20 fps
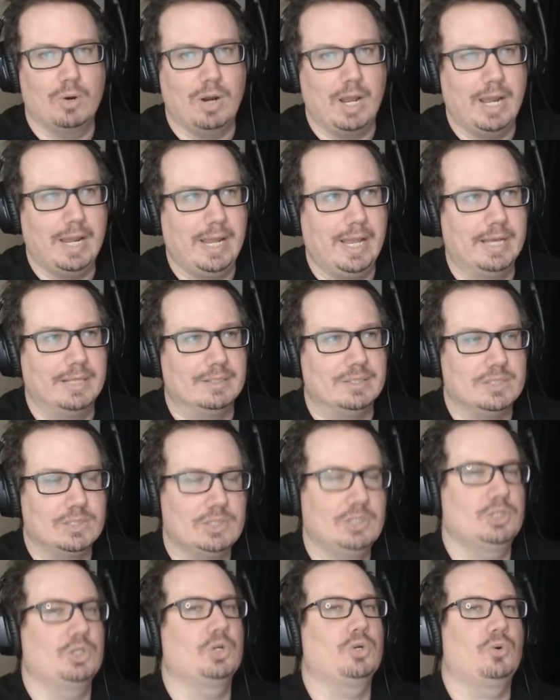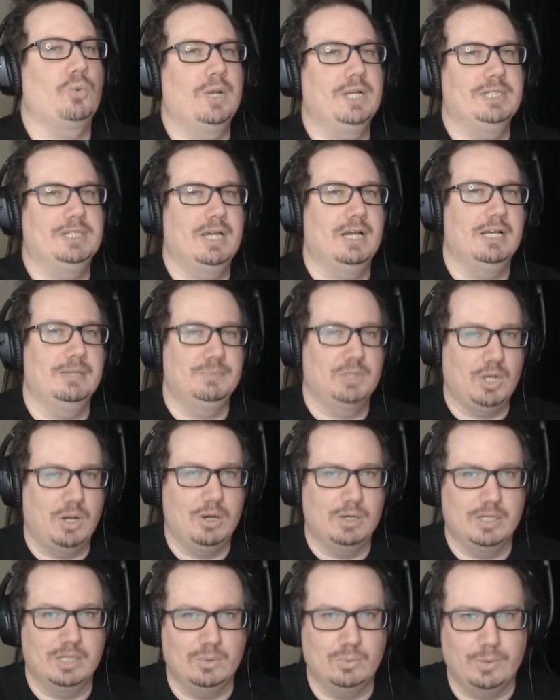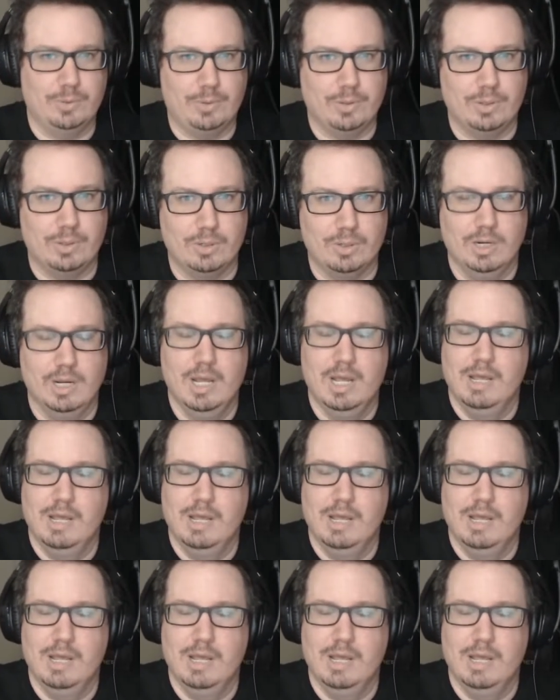I had such a great time talking with her.